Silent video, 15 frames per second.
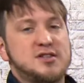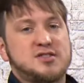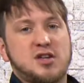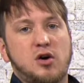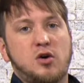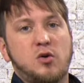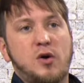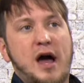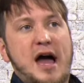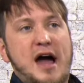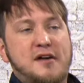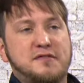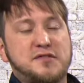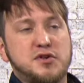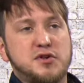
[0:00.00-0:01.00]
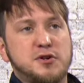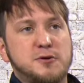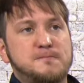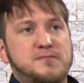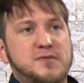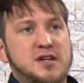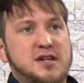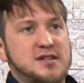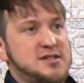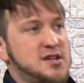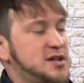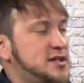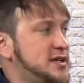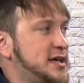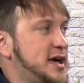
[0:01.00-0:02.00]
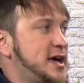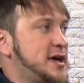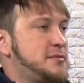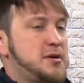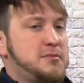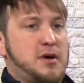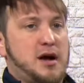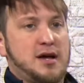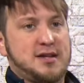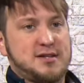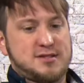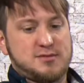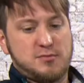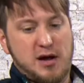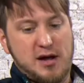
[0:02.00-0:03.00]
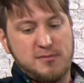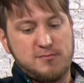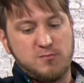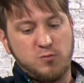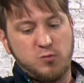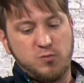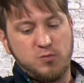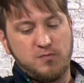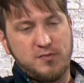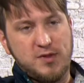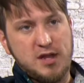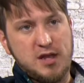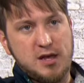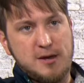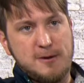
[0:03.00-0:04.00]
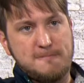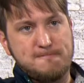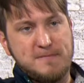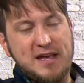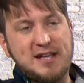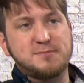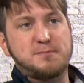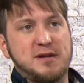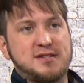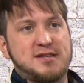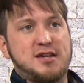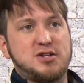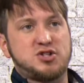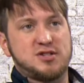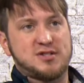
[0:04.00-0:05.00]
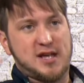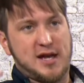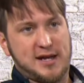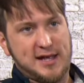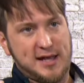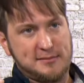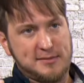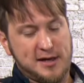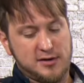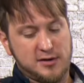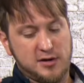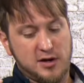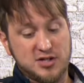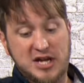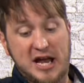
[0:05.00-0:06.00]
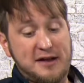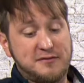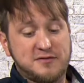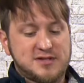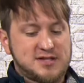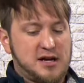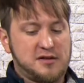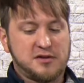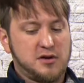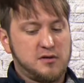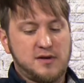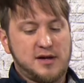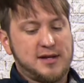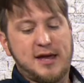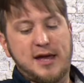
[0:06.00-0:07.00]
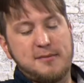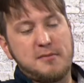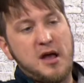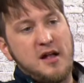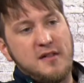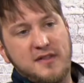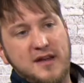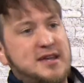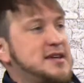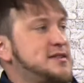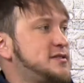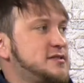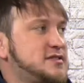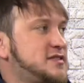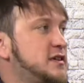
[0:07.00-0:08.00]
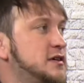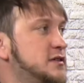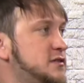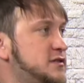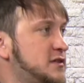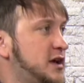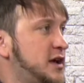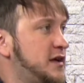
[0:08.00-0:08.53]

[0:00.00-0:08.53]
So after the Kentucky game, my expectations kind of came down a notch. After the South Carolina game, they hit the skids.